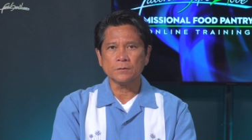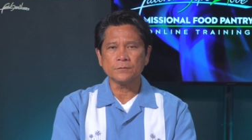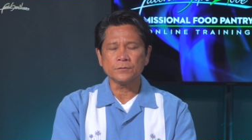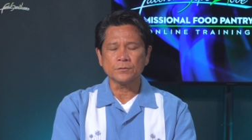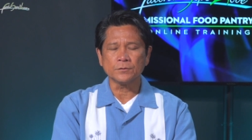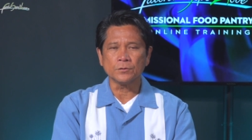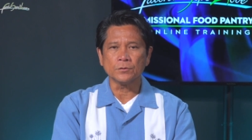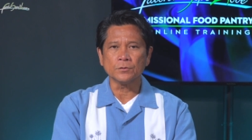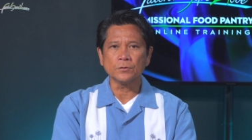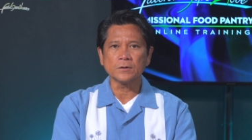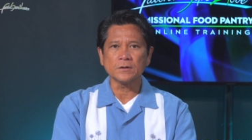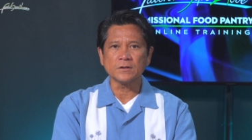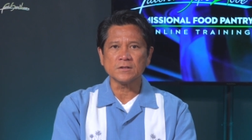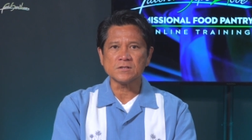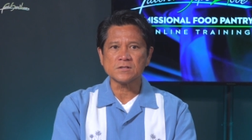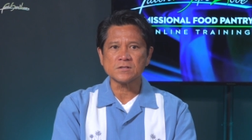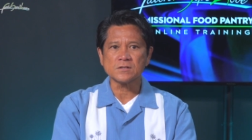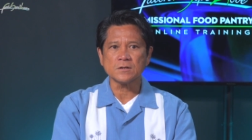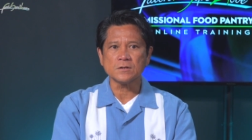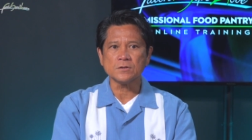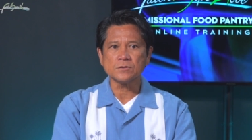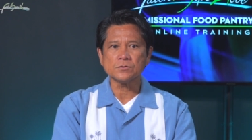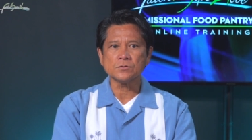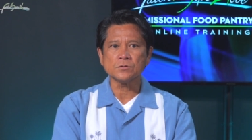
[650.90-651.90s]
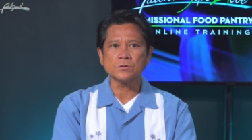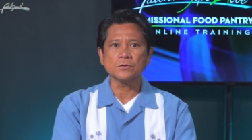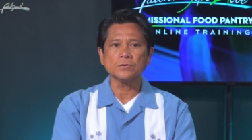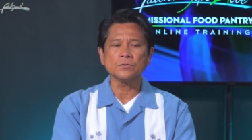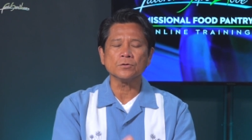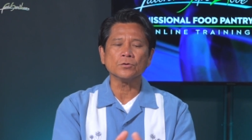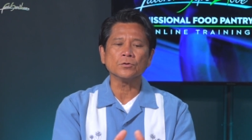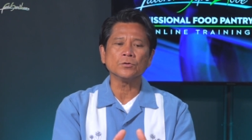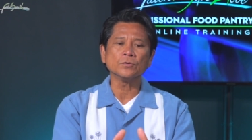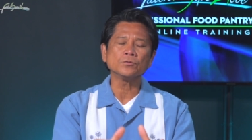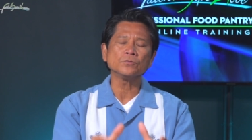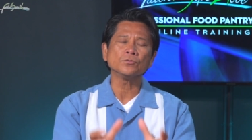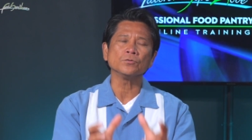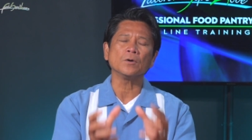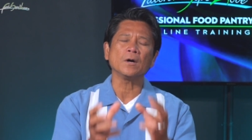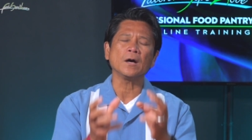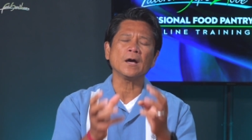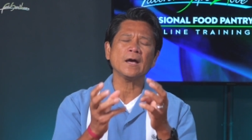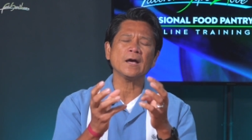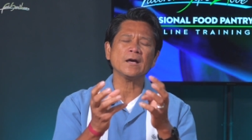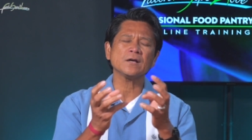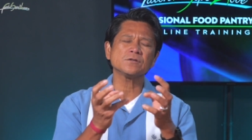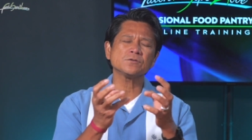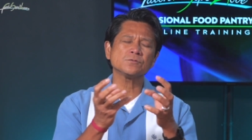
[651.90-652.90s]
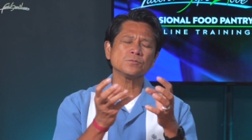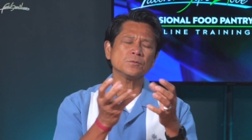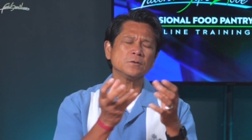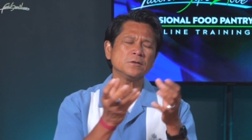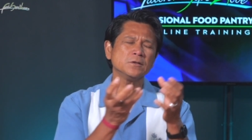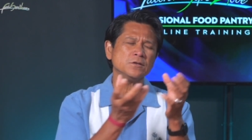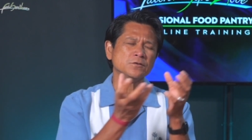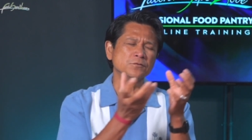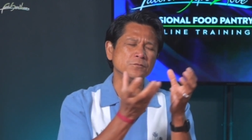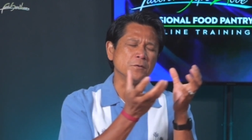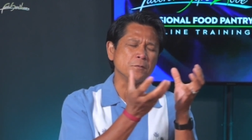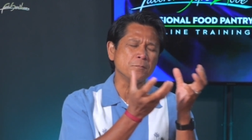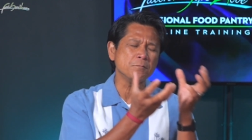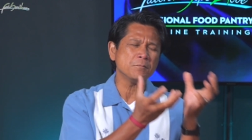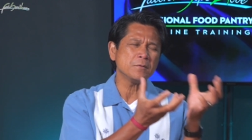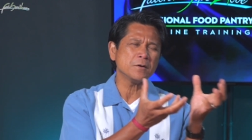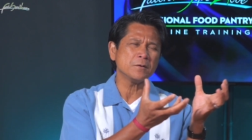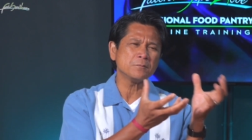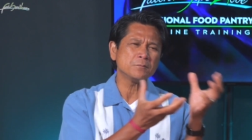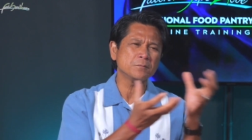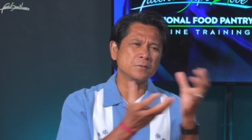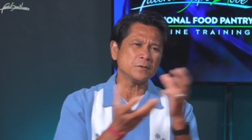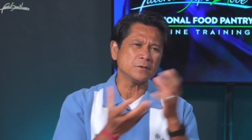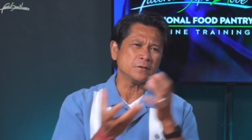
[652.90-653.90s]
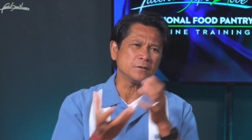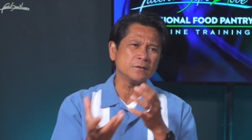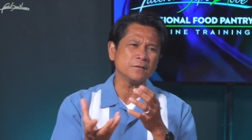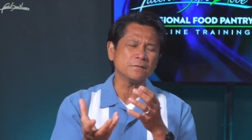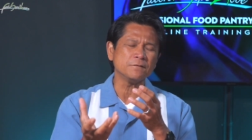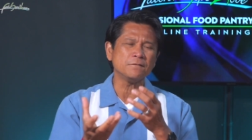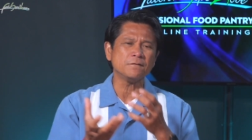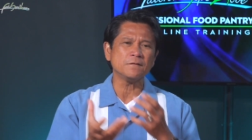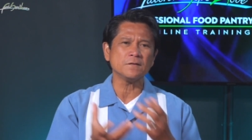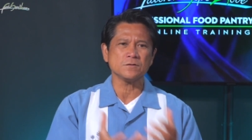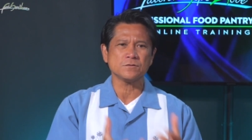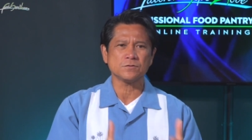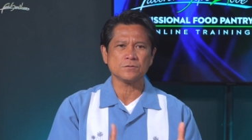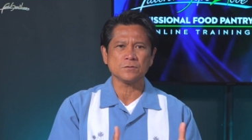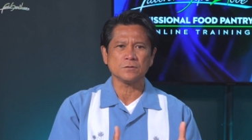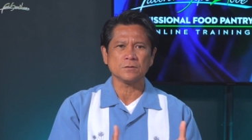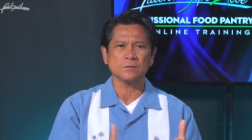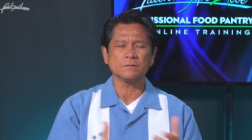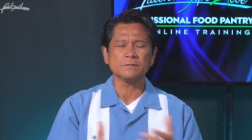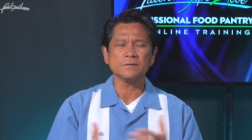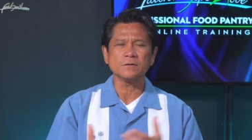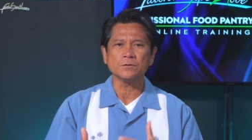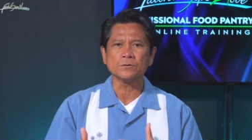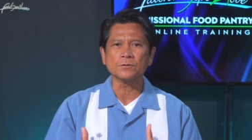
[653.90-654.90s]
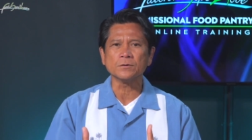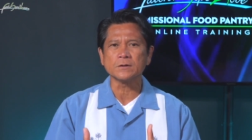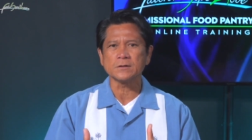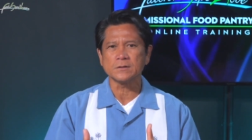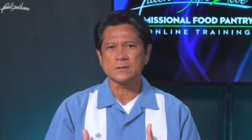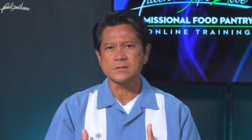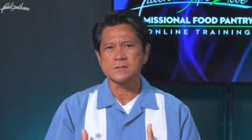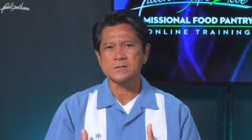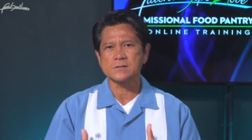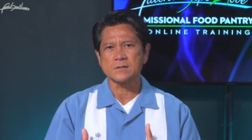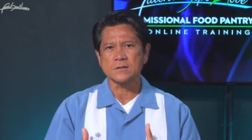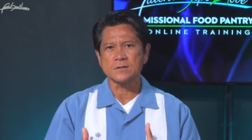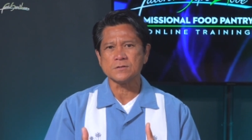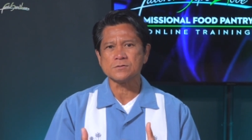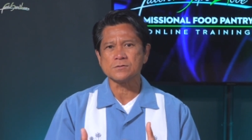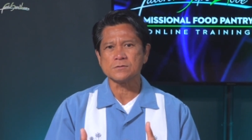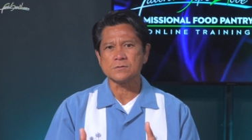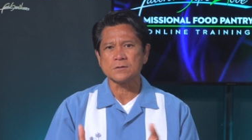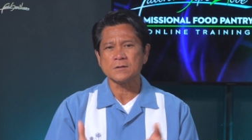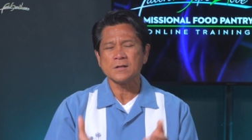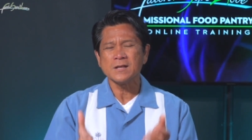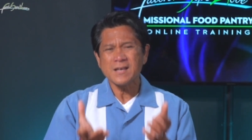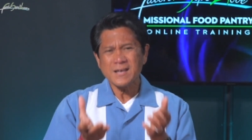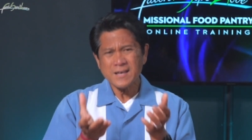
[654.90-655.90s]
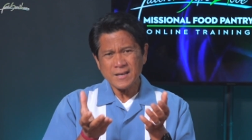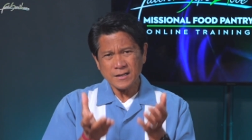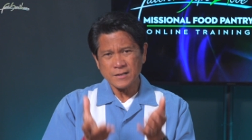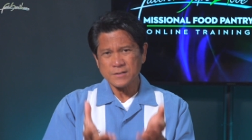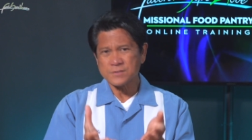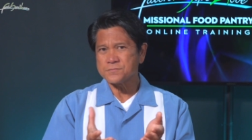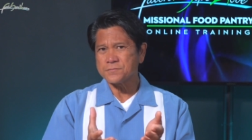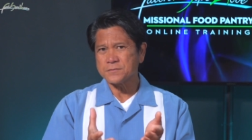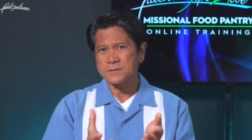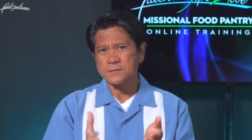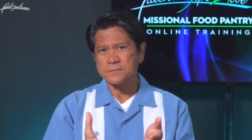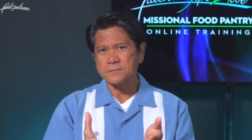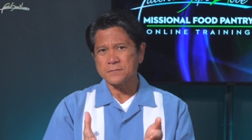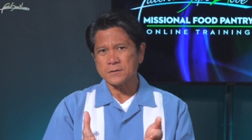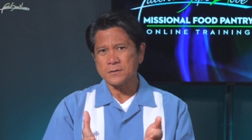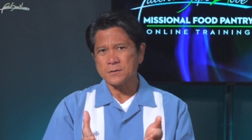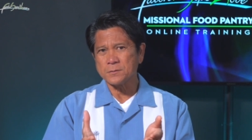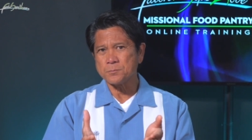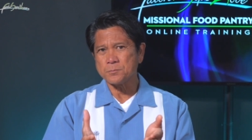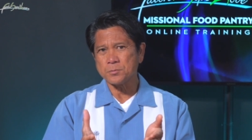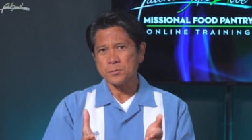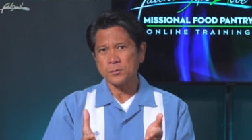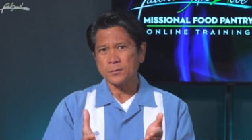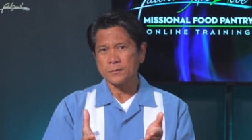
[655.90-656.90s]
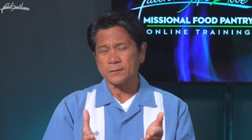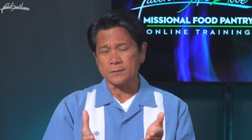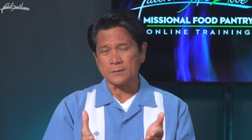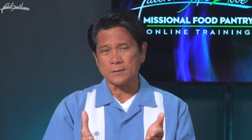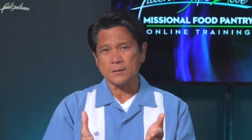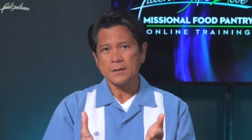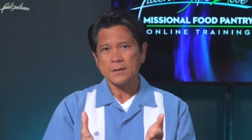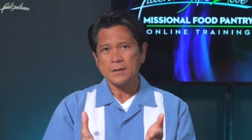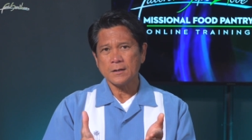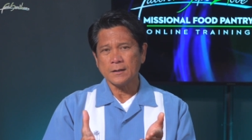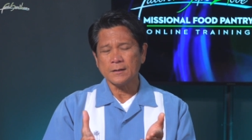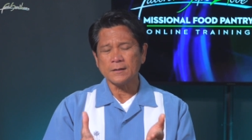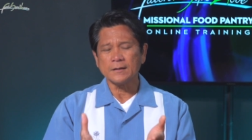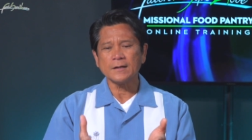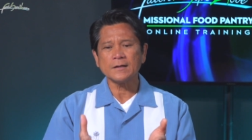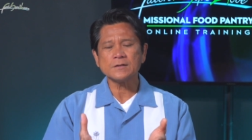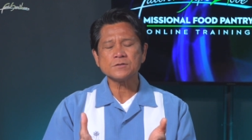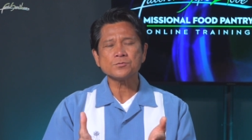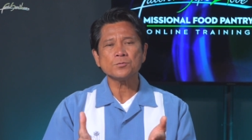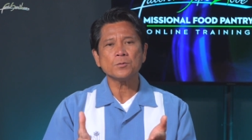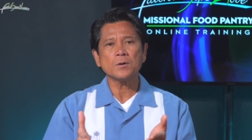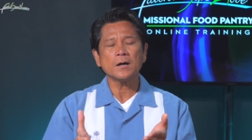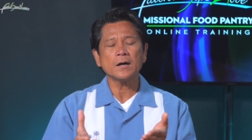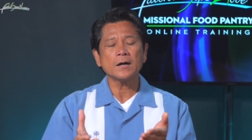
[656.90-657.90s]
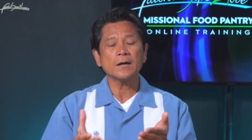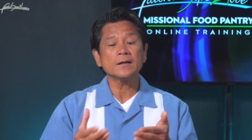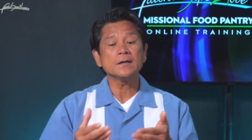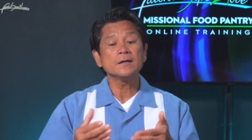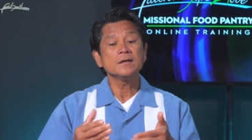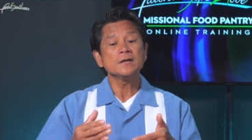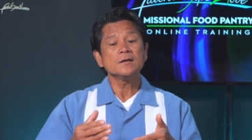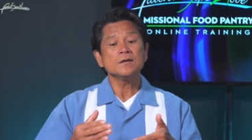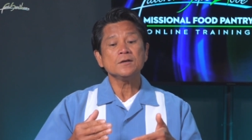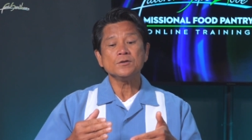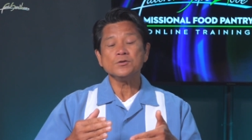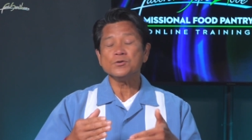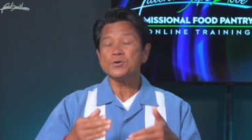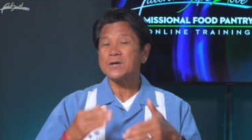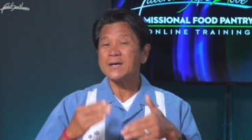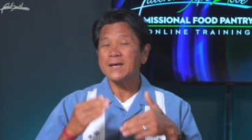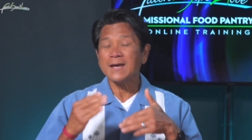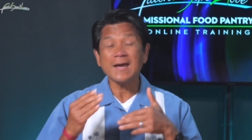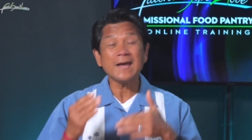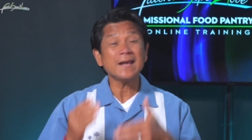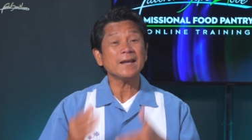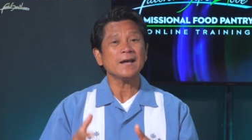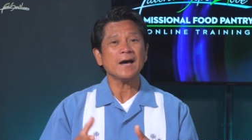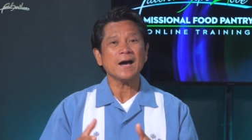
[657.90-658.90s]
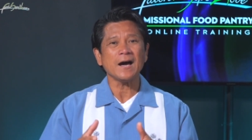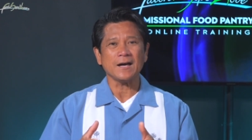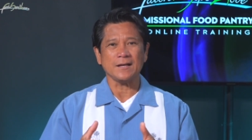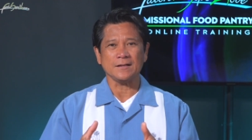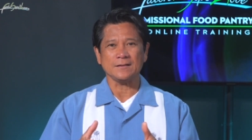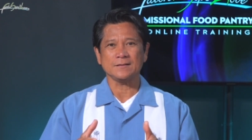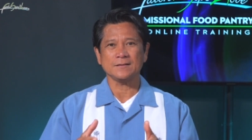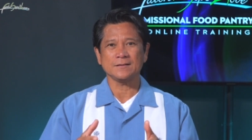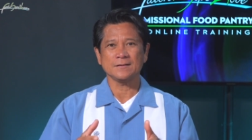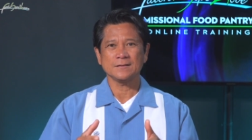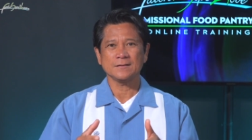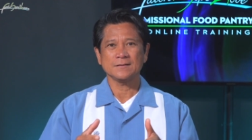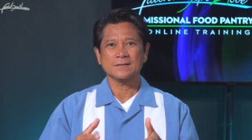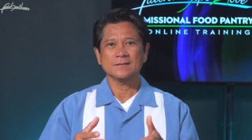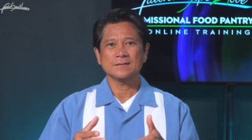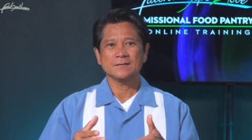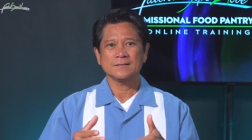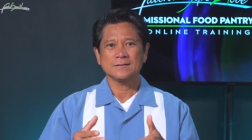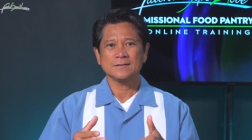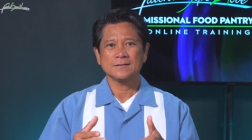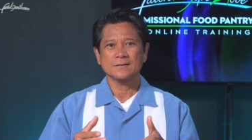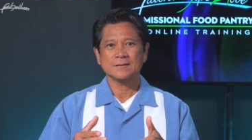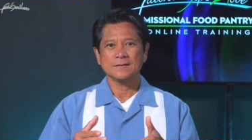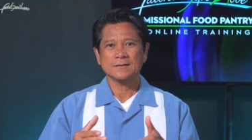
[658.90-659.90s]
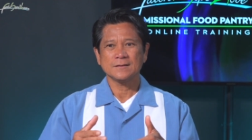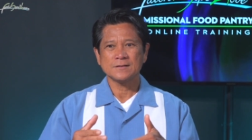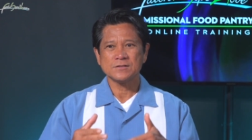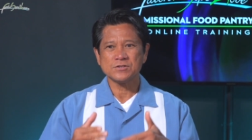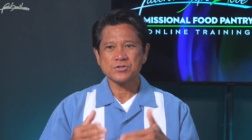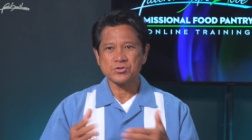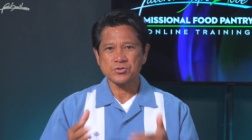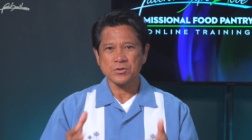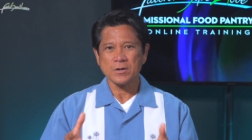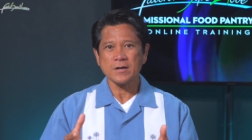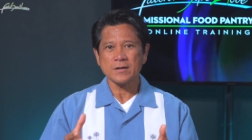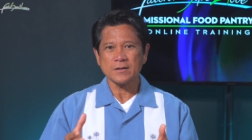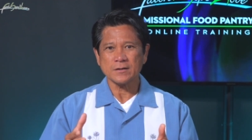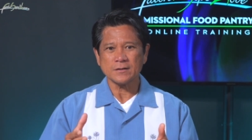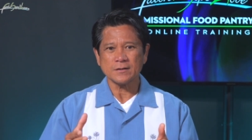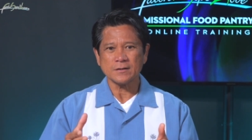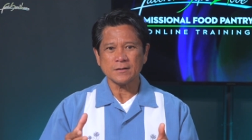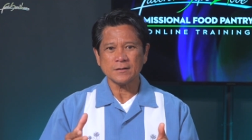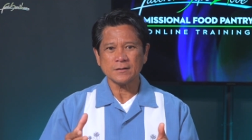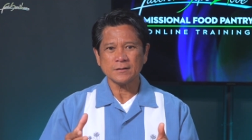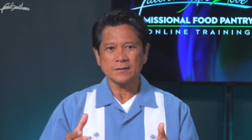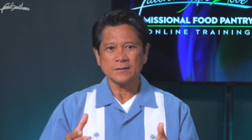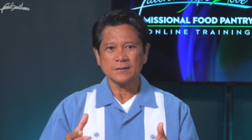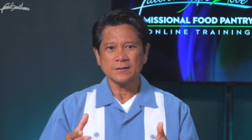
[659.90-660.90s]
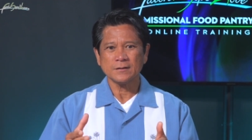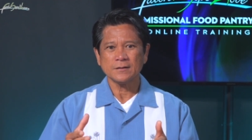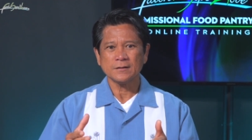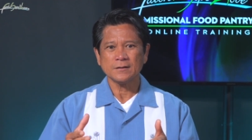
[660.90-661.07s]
of your organization or to actually remember the vision of the organization? It's very, very important. And that's why you cannot share